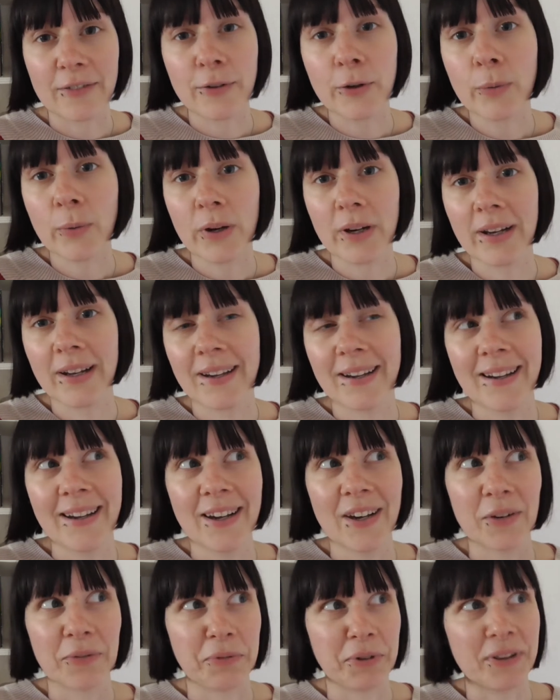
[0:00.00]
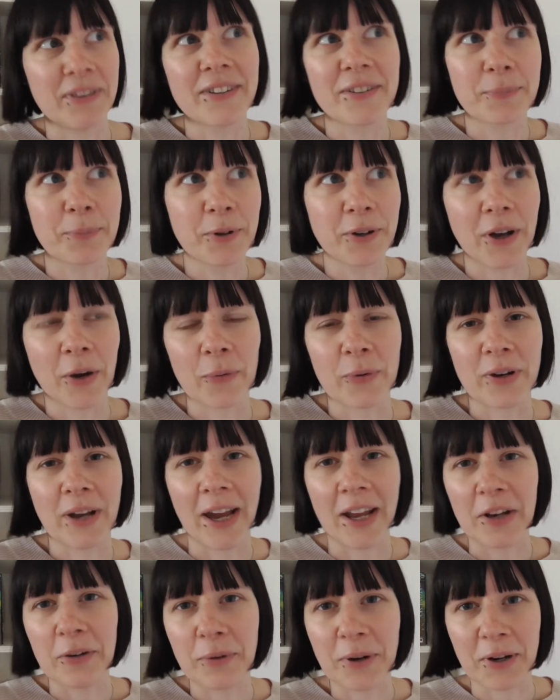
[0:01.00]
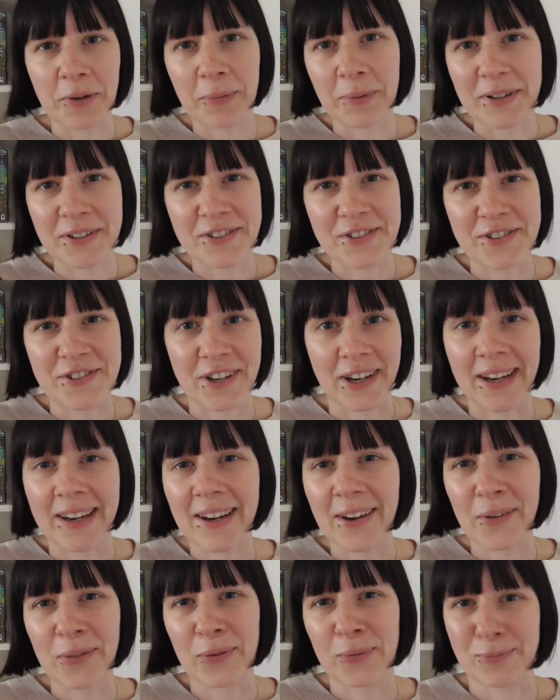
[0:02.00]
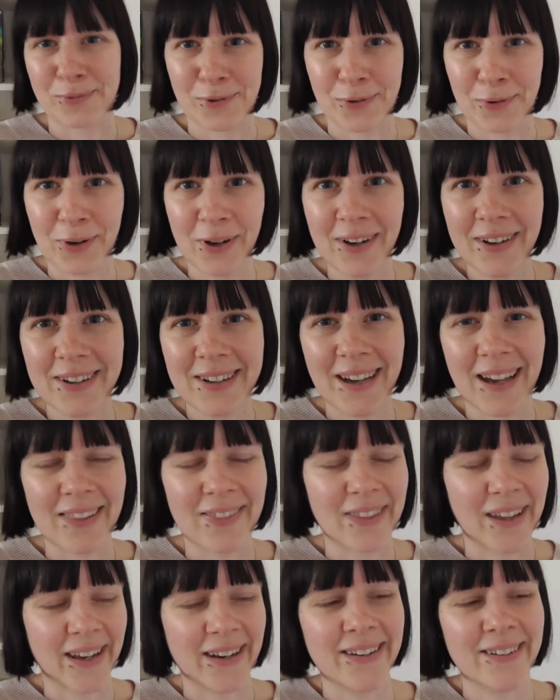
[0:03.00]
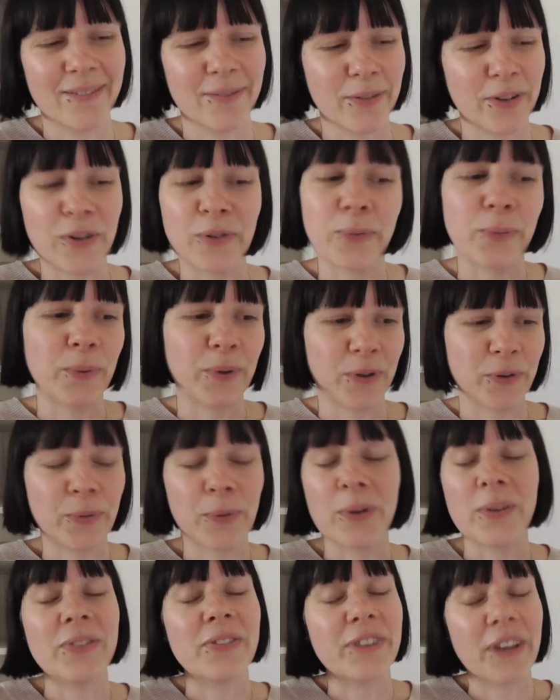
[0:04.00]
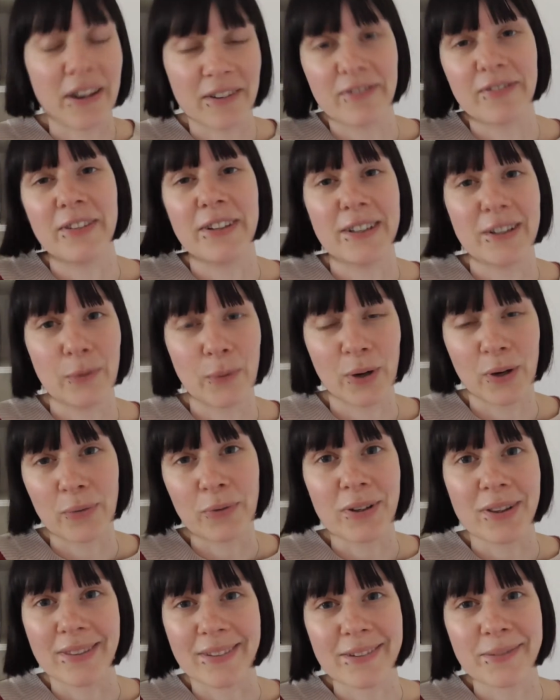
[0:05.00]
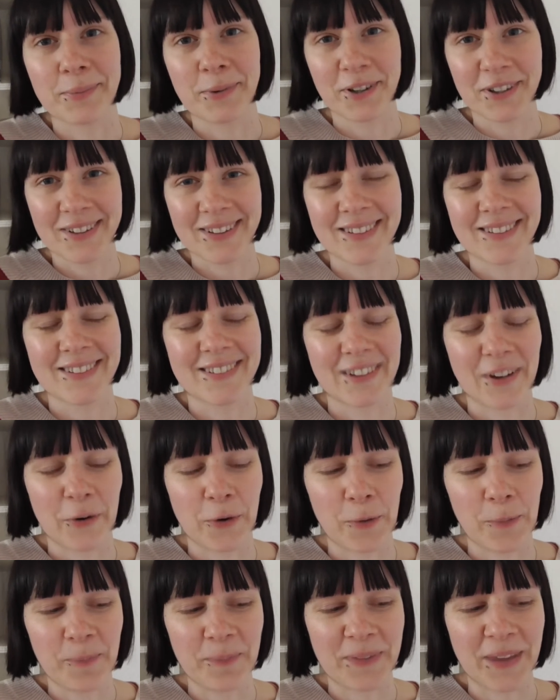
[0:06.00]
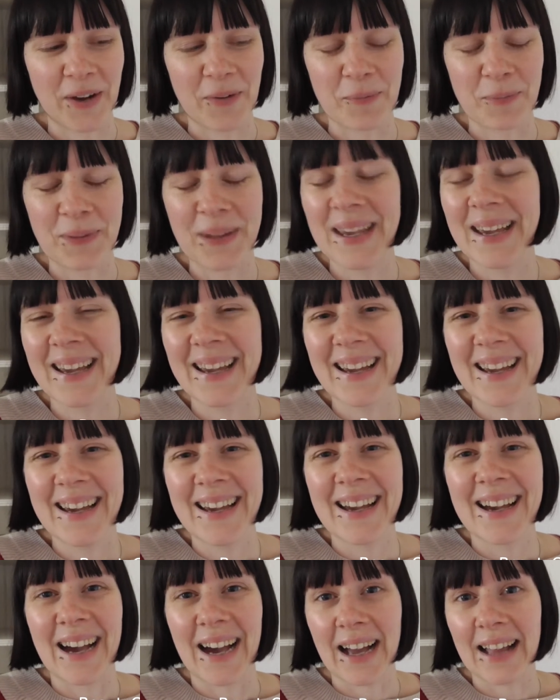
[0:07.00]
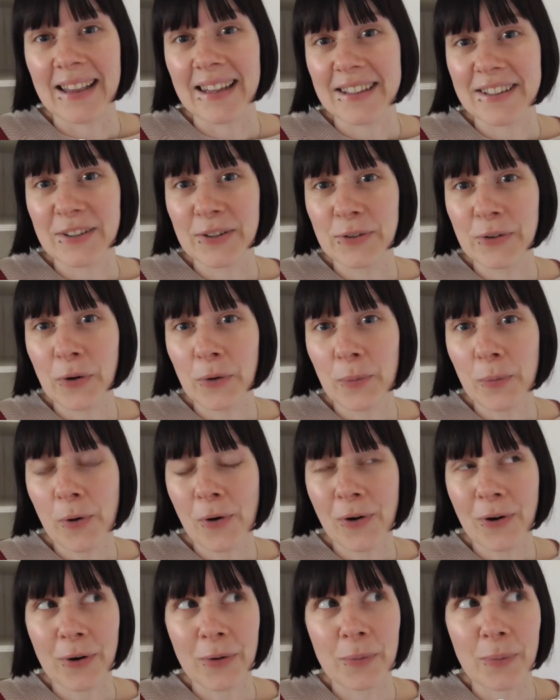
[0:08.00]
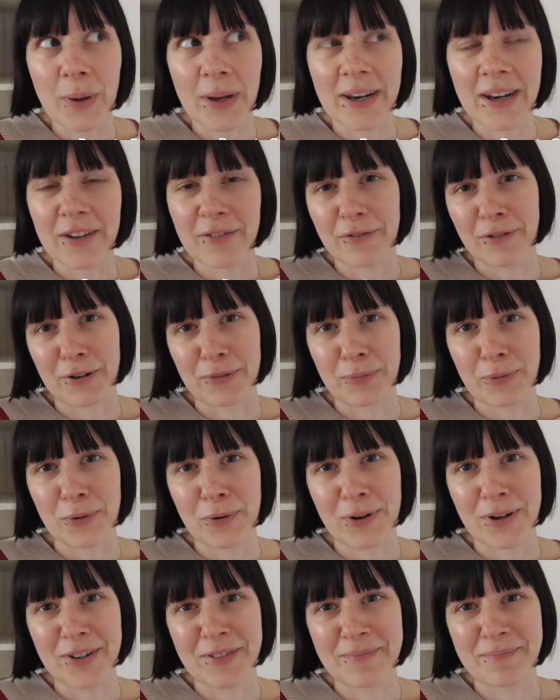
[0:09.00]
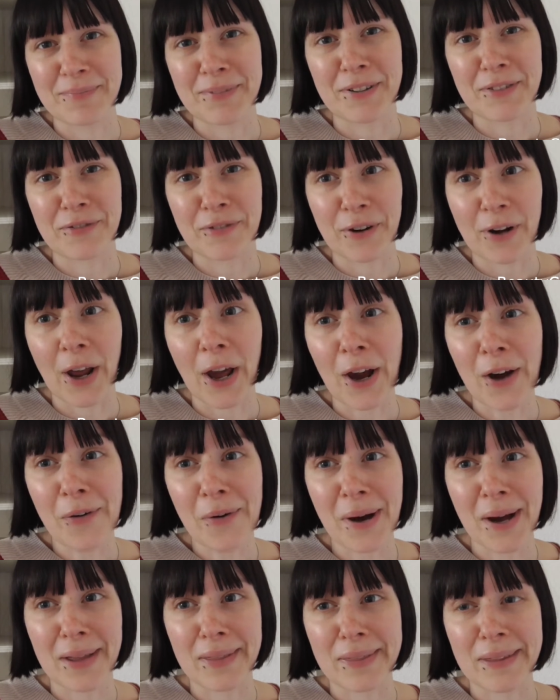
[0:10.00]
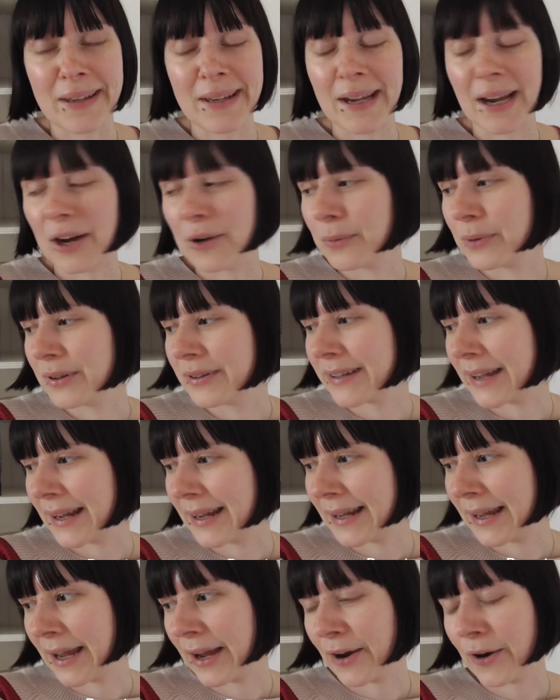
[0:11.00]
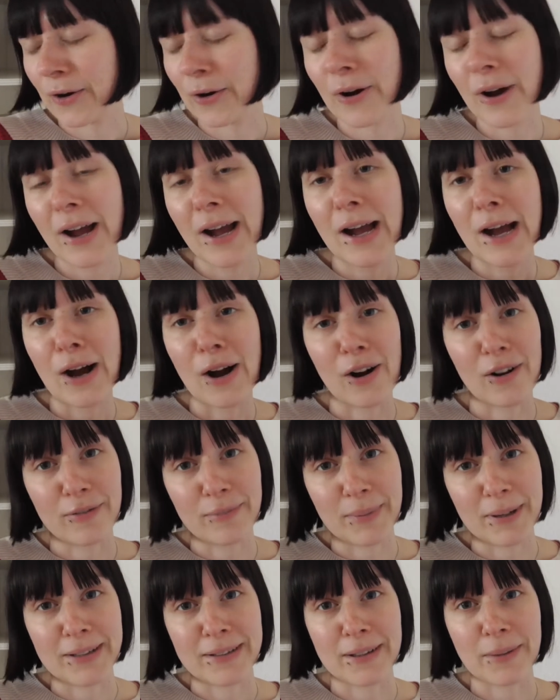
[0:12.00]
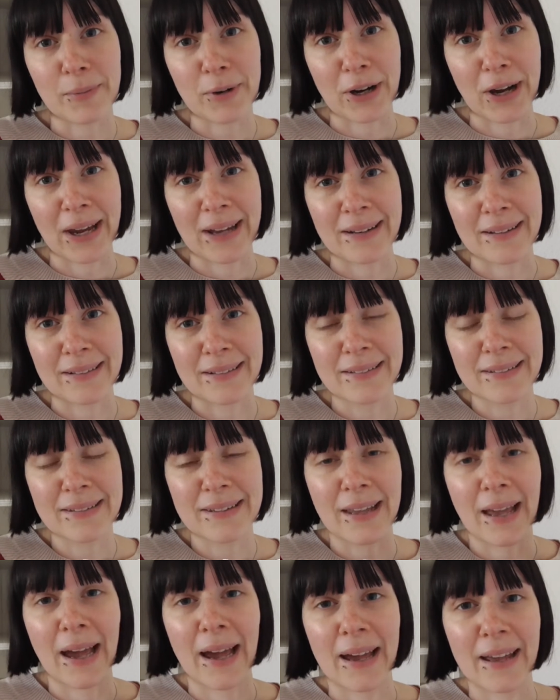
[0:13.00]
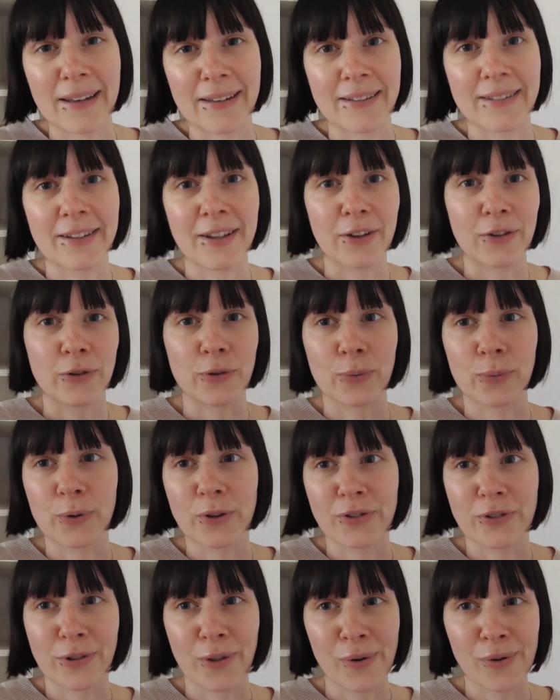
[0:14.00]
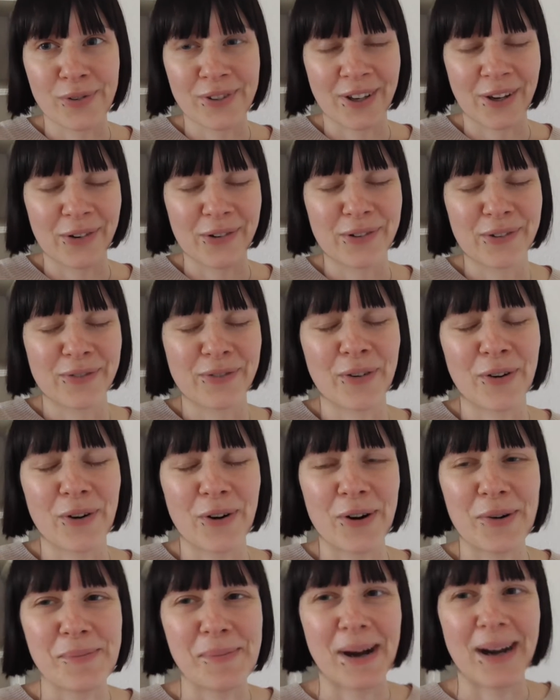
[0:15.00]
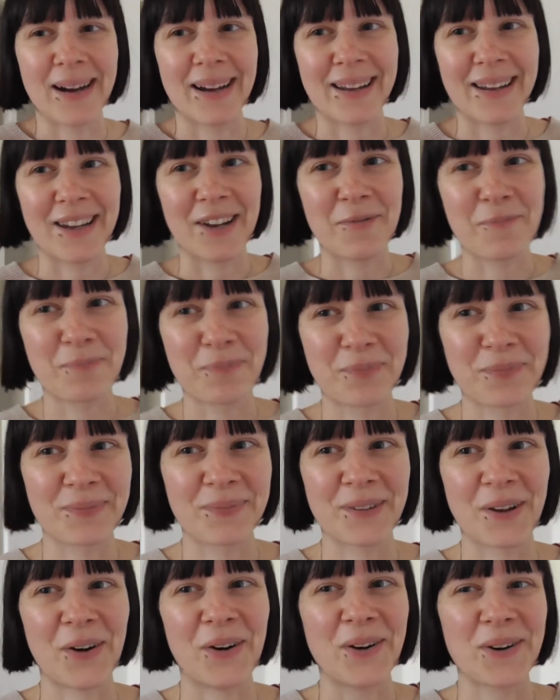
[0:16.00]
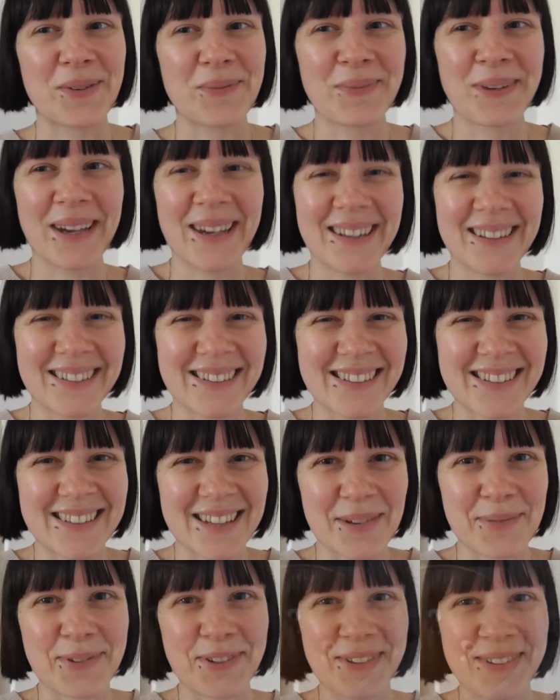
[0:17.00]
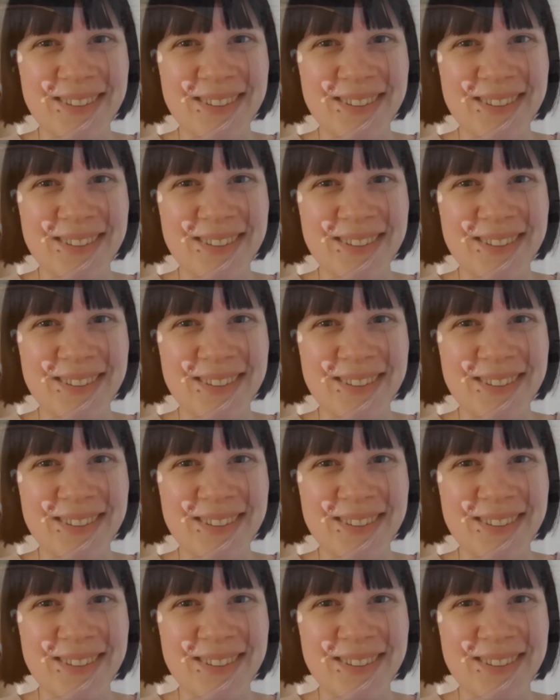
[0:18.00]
if you want to read this book, I would highly recommend just checking out the prologue, and then you will definitely want to read this book. So yeah. I'll let you know more when I've read more. But for now, I think I will take care of my summer candles and switch those out for my autumn candles. I'm so